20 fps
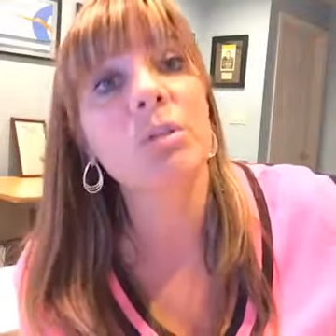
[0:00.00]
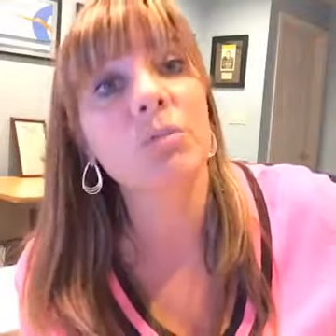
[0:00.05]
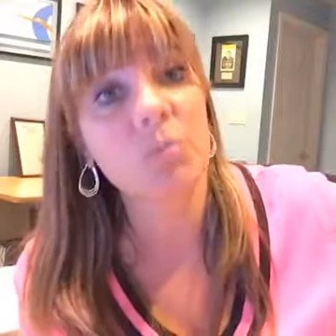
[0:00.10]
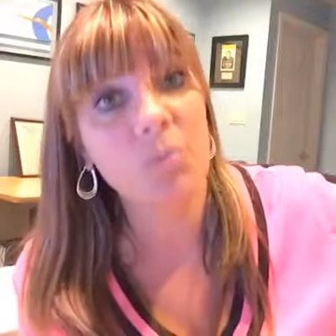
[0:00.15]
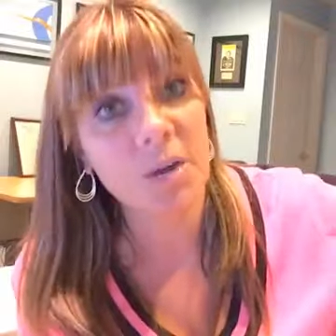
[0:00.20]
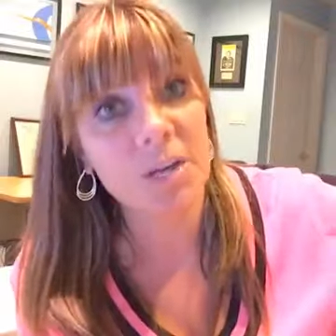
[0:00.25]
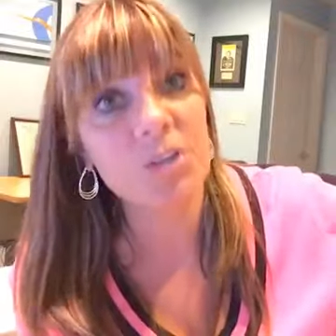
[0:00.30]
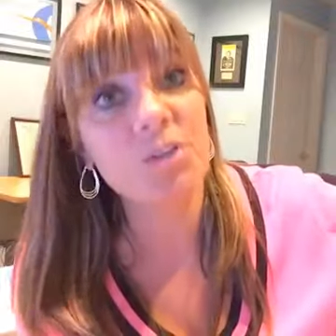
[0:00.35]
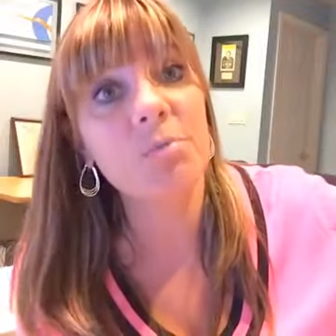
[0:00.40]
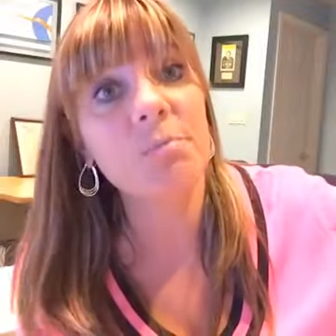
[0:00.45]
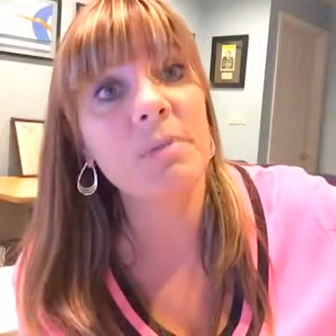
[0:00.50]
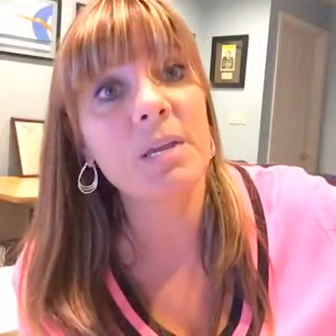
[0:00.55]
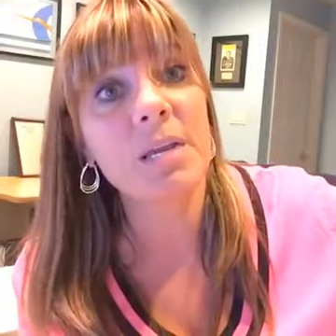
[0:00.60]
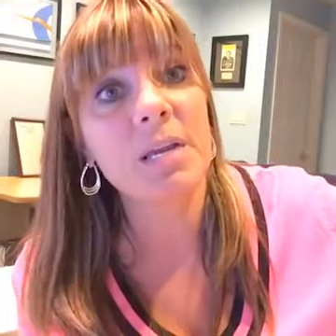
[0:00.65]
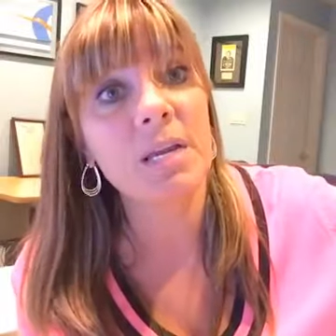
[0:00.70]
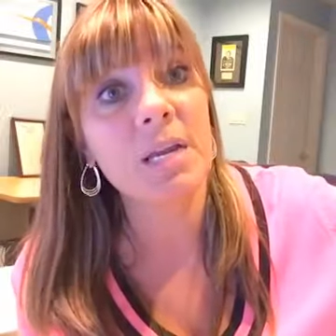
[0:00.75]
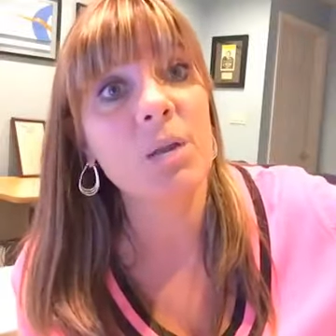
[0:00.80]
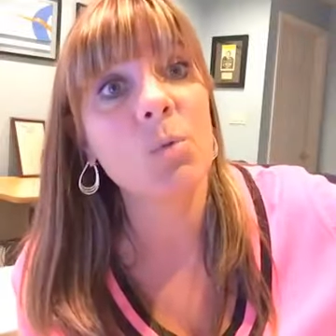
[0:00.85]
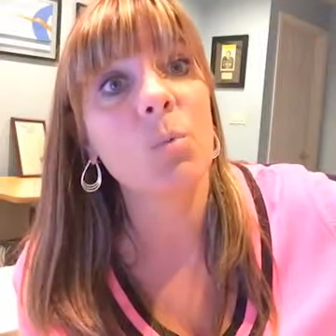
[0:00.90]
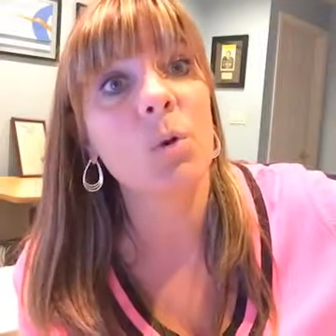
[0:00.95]
of when you're
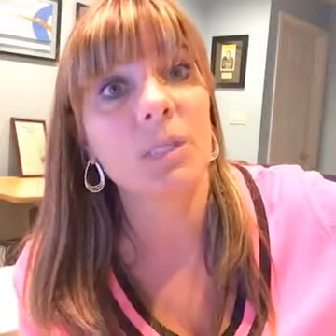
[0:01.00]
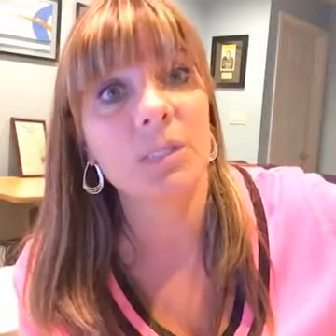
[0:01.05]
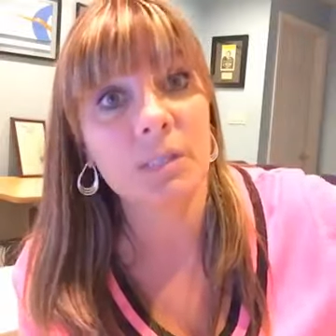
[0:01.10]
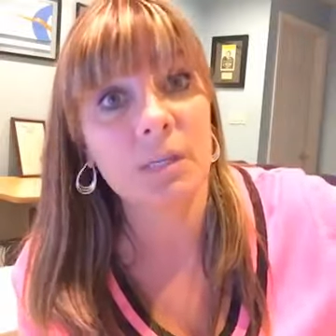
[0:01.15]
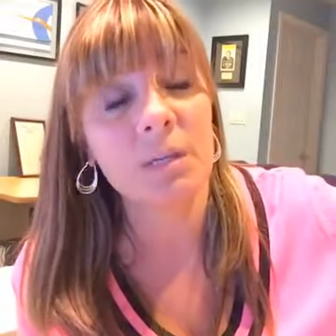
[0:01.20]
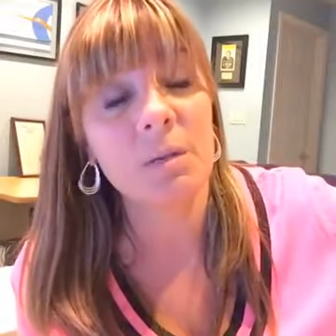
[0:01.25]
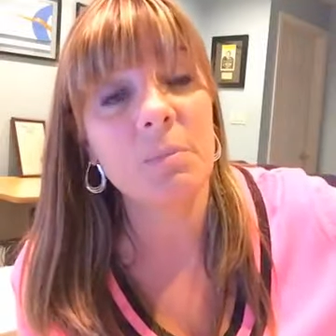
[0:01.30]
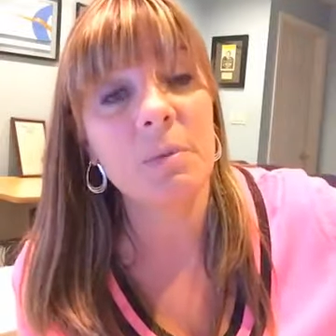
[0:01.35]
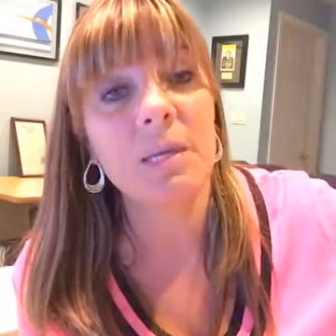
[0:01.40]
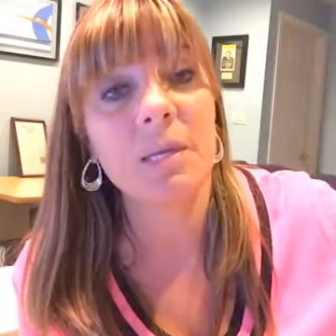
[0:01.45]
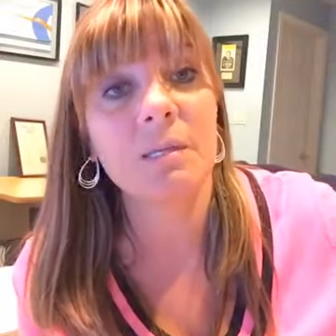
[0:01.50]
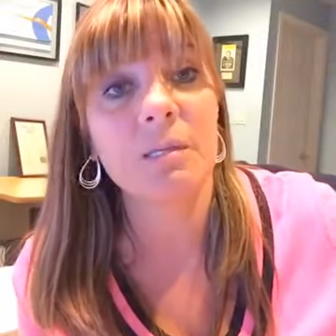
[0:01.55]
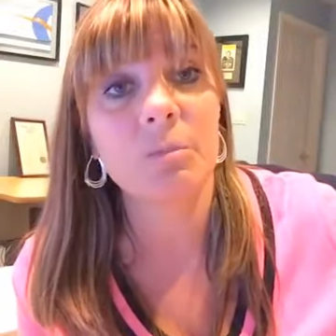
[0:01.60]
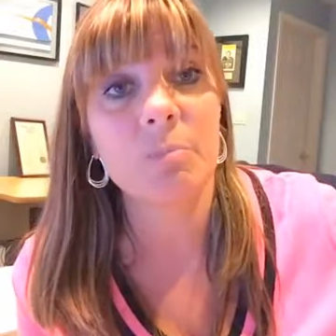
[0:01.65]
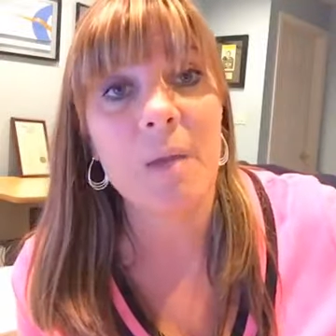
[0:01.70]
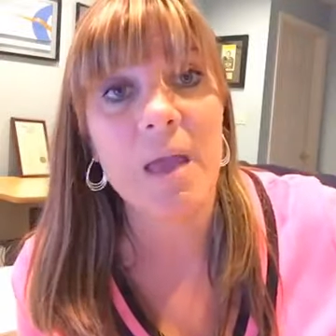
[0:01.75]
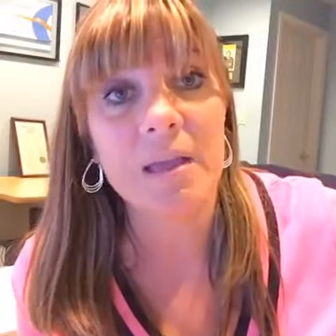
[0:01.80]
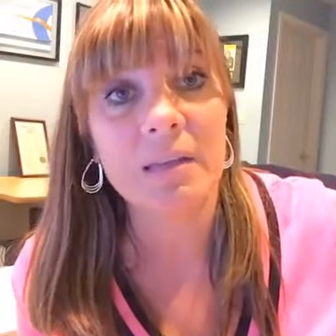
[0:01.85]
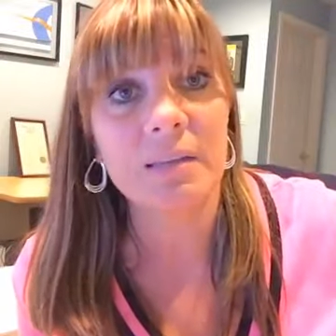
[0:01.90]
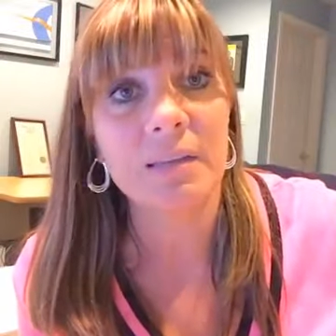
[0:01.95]
meeting, what's going to be
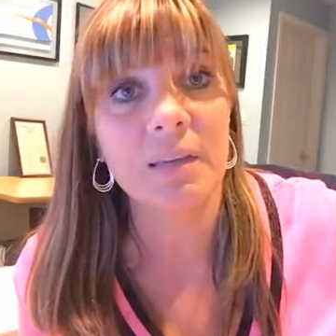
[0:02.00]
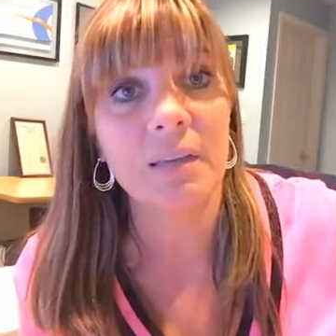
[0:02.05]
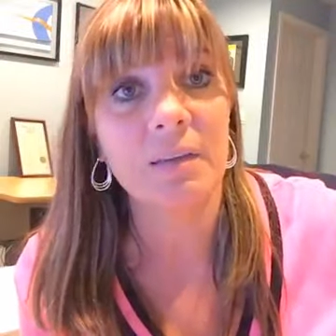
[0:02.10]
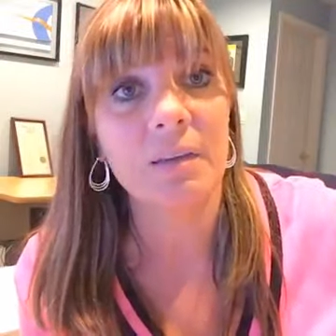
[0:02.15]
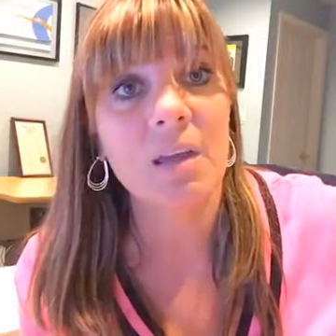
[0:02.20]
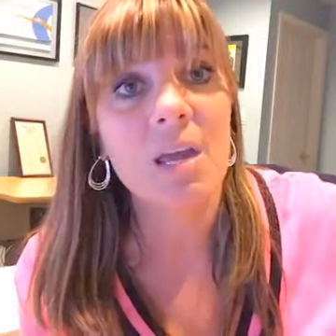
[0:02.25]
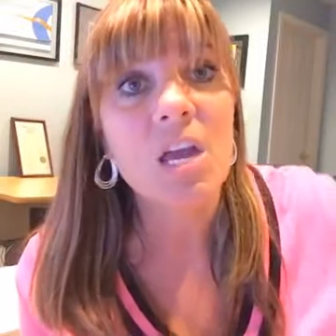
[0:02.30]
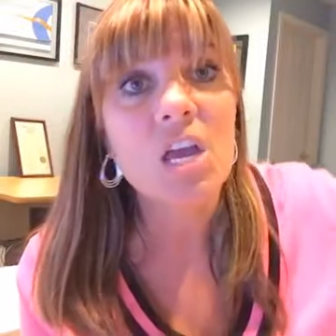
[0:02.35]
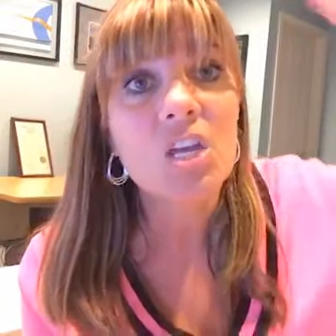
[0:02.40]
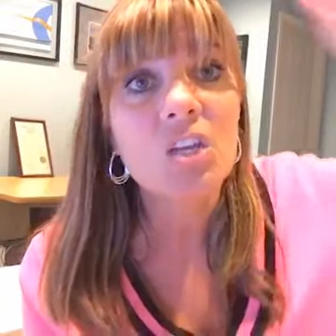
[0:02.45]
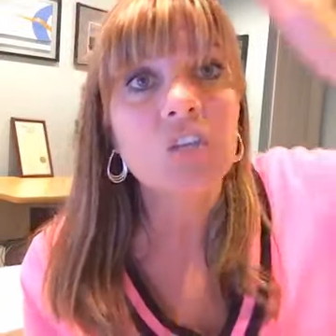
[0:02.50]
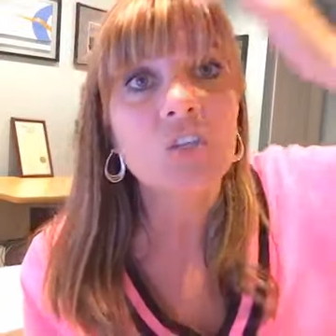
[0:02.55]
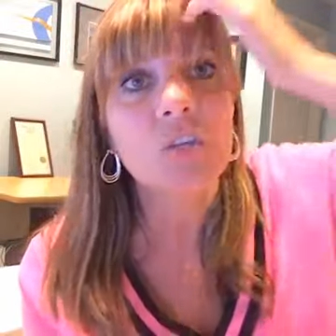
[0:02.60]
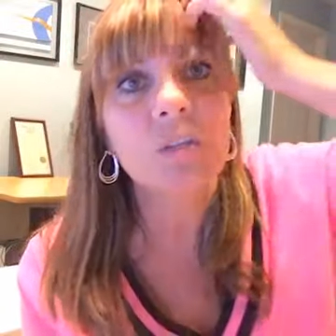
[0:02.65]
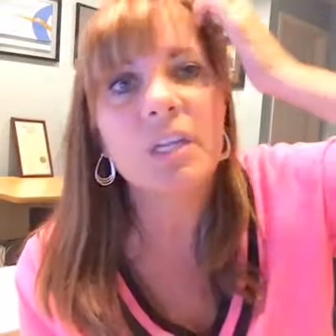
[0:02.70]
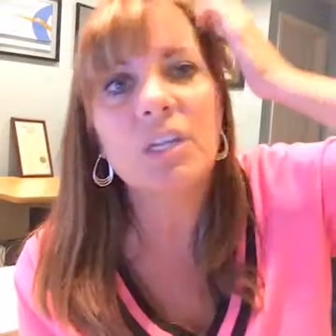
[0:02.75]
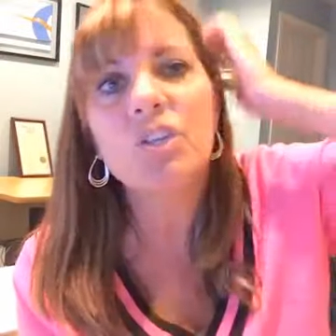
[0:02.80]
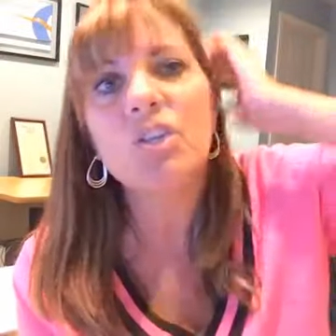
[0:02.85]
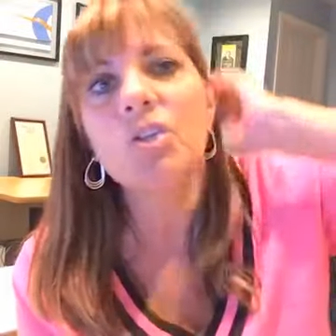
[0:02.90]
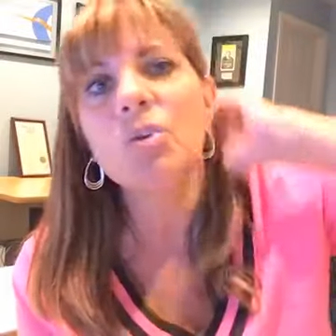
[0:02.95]
expected, so
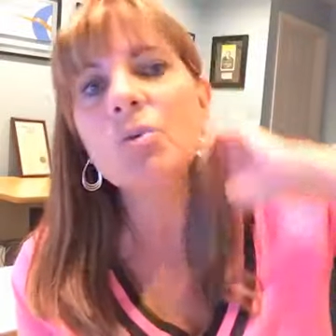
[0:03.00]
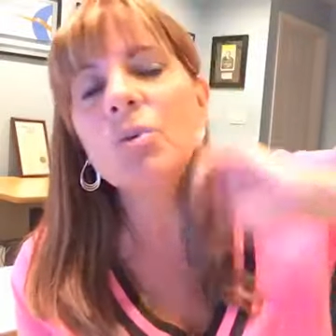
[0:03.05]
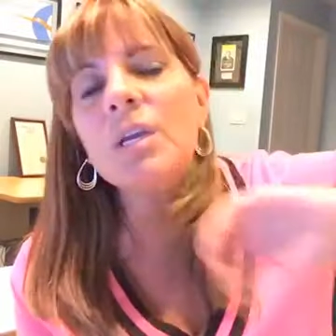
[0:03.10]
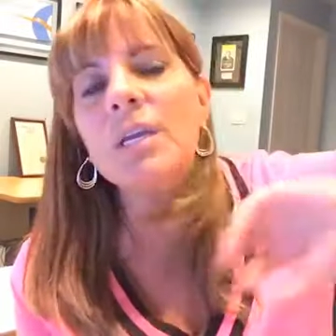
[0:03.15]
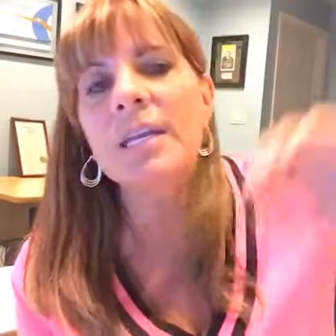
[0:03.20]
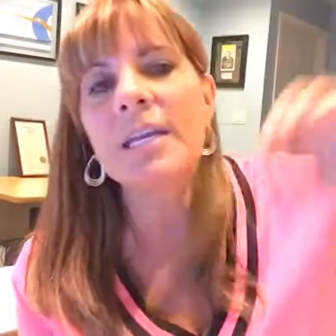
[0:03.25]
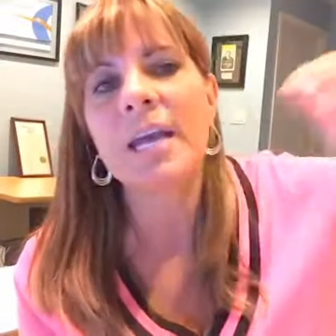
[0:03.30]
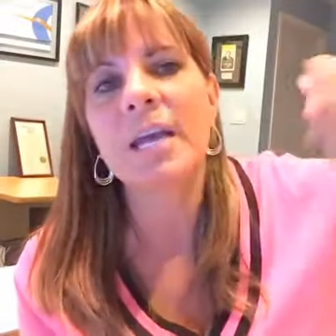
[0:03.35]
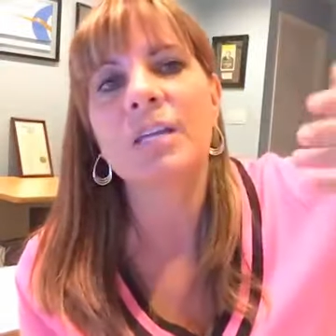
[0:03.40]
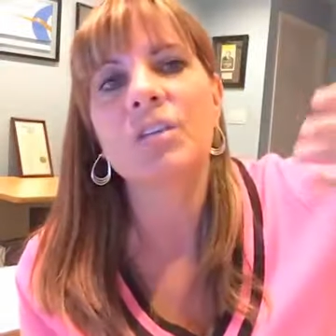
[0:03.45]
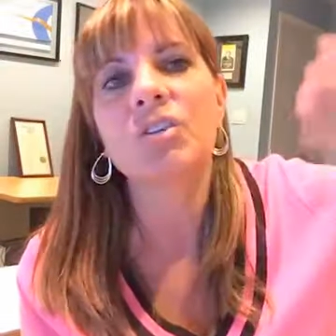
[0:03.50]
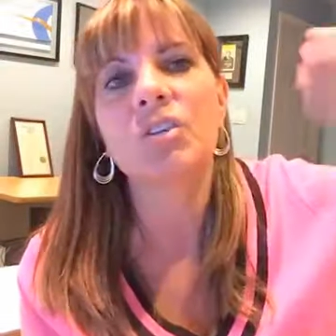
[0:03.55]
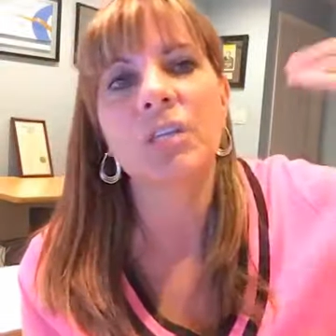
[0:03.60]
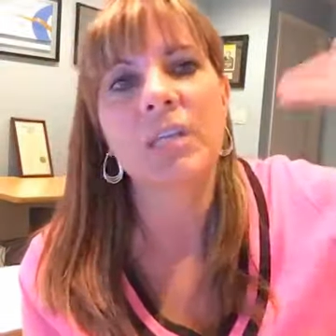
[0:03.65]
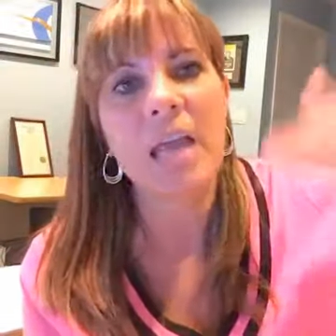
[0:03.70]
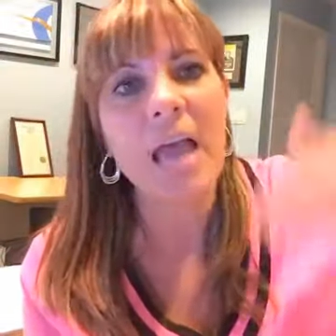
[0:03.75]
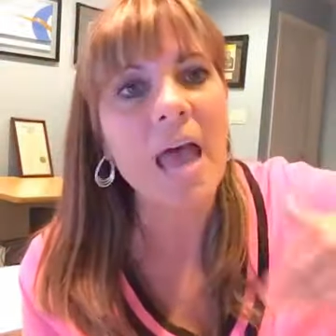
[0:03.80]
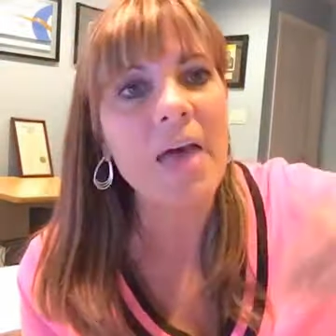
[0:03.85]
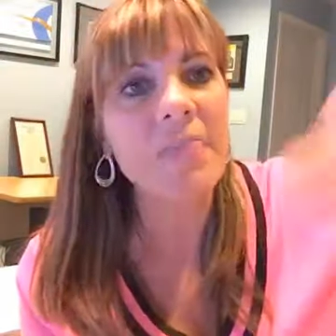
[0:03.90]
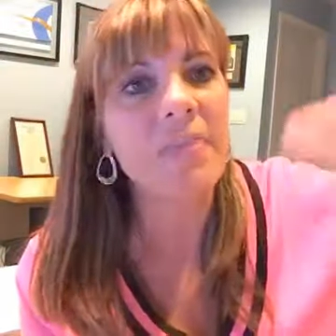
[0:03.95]
that you can
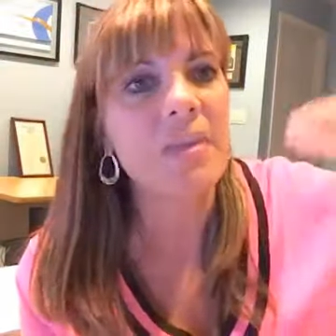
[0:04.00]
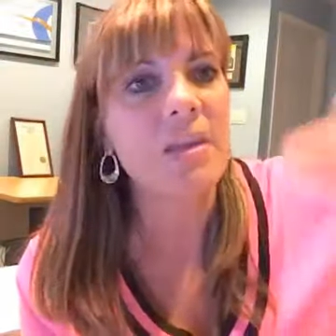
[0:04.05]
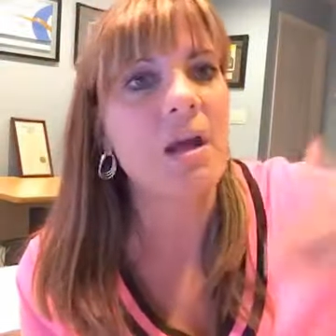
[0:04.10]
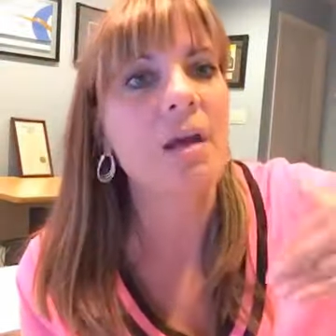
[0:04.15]
actually, at the